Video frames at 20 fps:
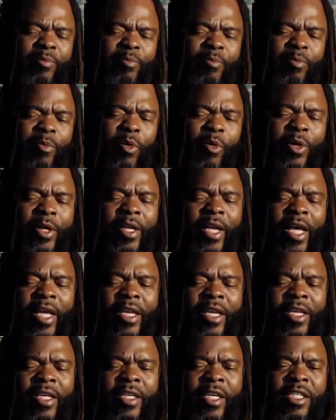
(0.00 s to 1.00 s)
more than
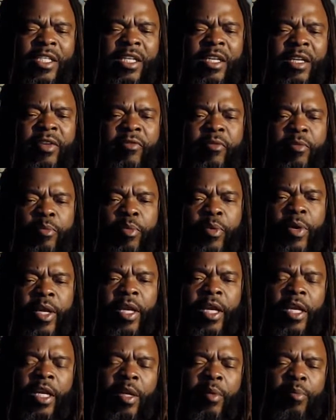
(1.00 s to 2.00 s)
likely, it doesn't even bring
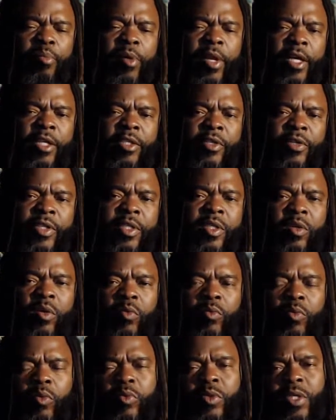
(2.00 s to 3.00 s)
any pleasure. It's so
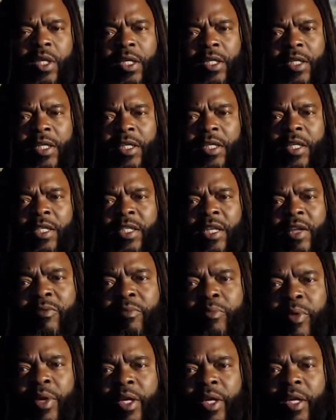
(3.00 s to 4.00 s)
routine that it doesn't
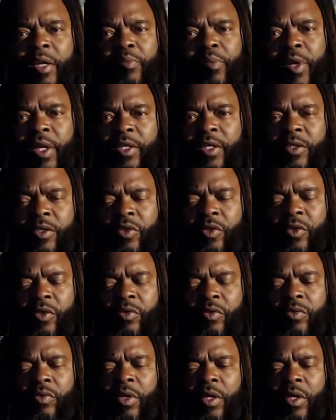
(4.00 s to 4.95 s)
bring any pleasure to you.